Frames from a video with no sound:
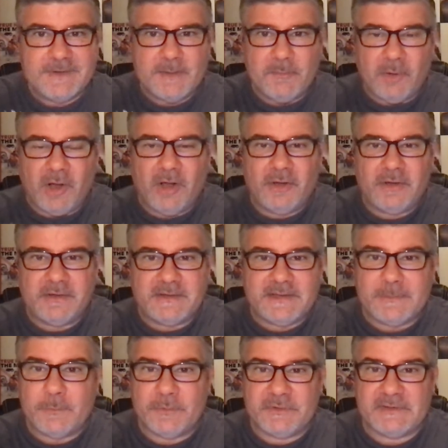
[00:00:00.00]
Paul
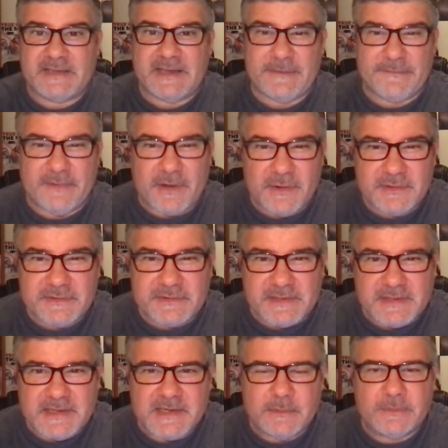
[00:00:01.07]
was like a Pharisee,
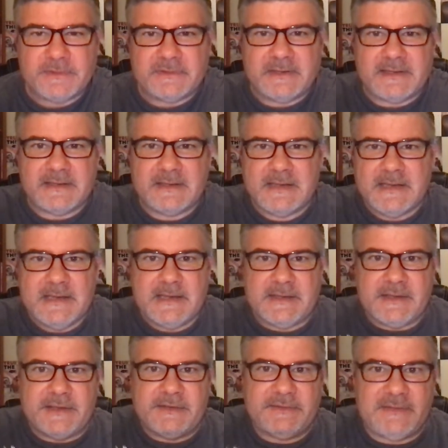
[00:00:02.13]
he was like
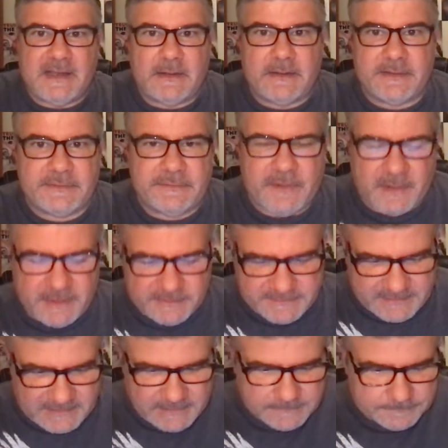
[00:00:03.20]
a zealous Pharisee.